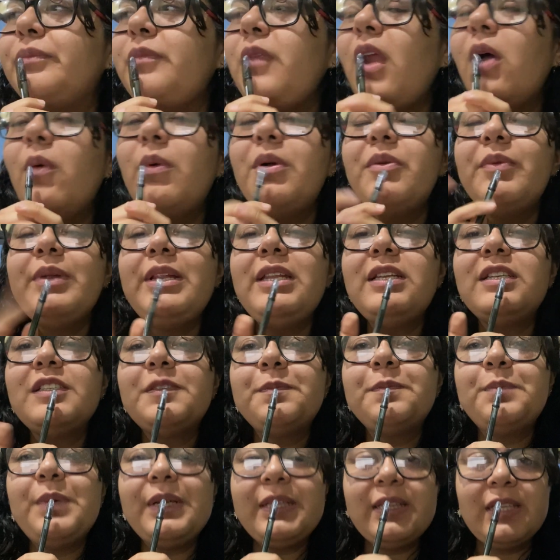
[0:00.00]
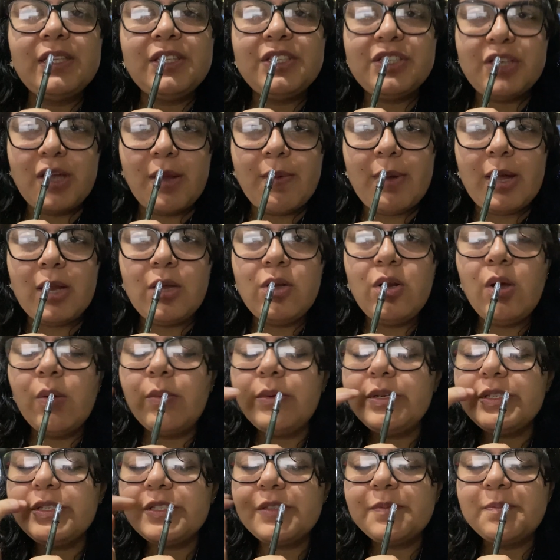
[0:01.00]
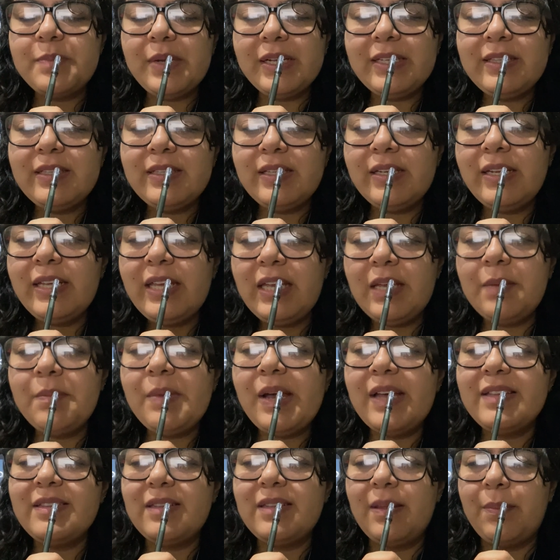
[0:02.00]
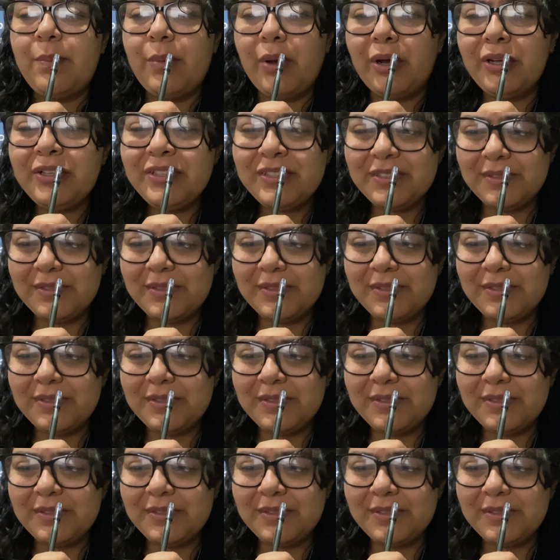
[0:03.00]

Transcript: No one really respected Chava. No one respected him as a boss.